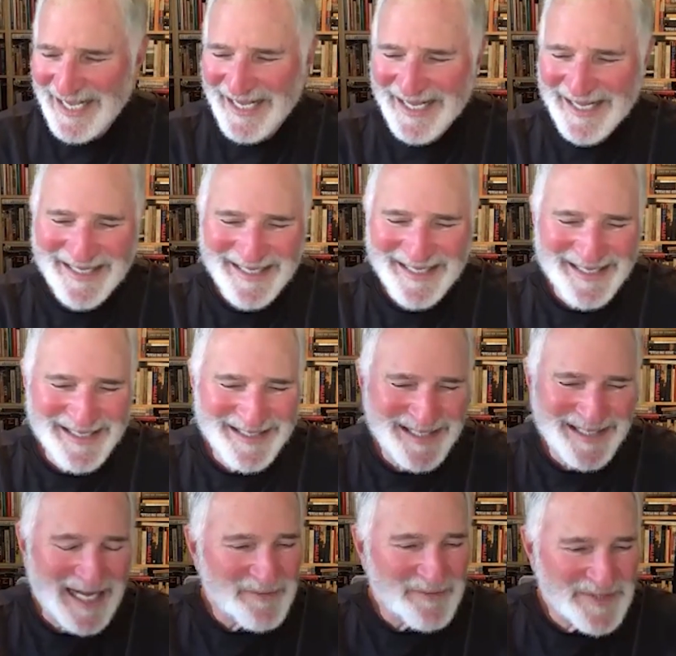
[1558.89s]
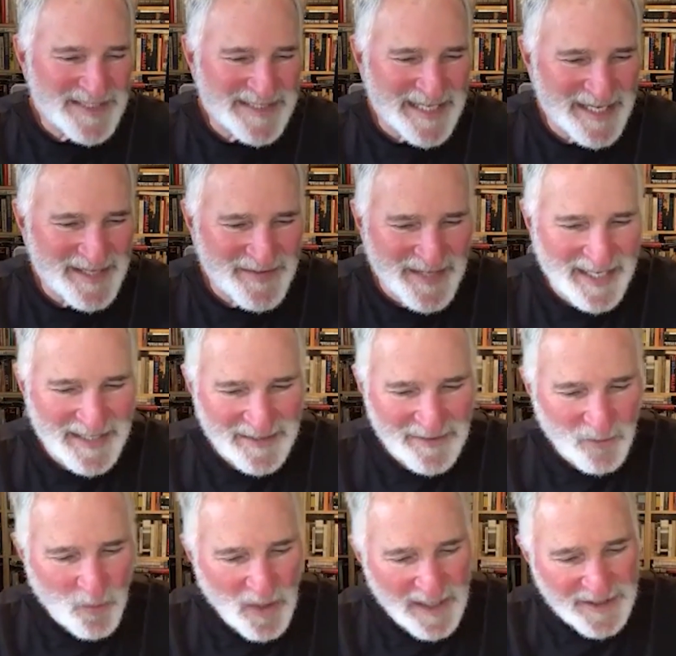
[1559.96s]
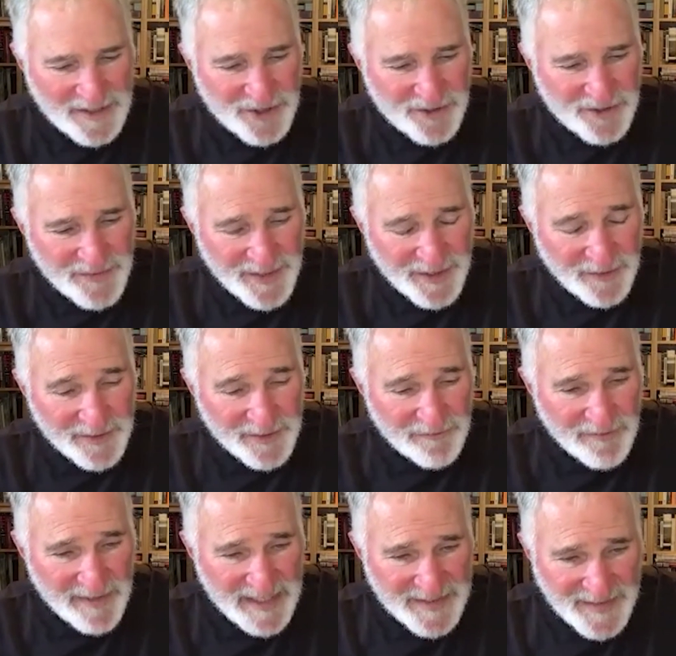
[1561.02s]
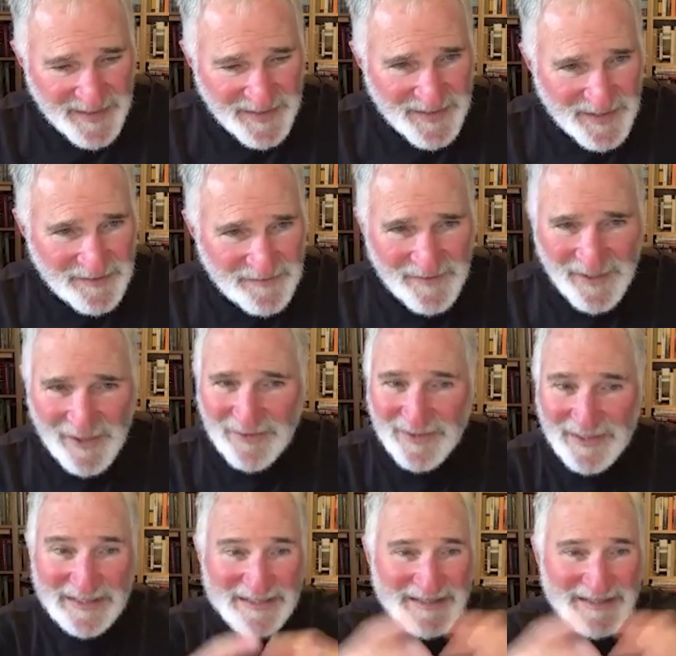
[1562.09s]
I would say that while it's true that only residents can vote,